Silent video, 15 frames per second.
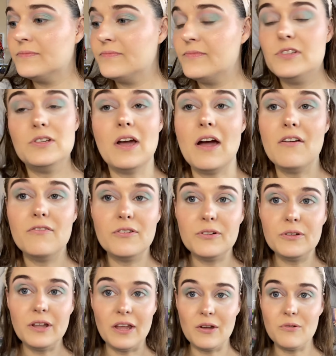Do you ever
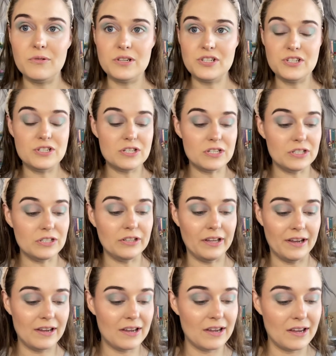like wish you could
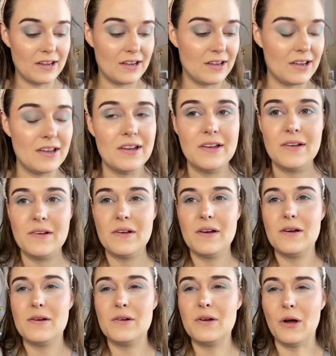like
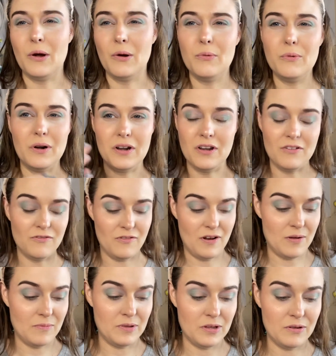go where your
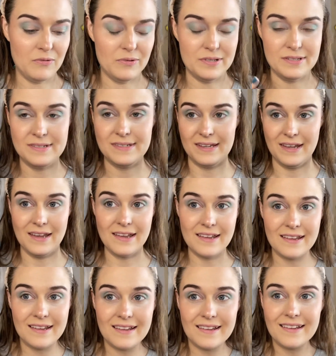family was like
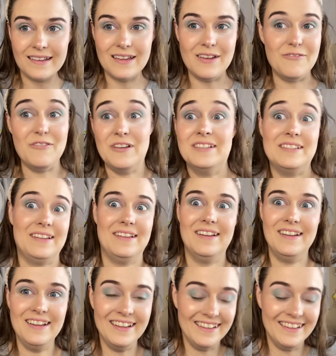invented?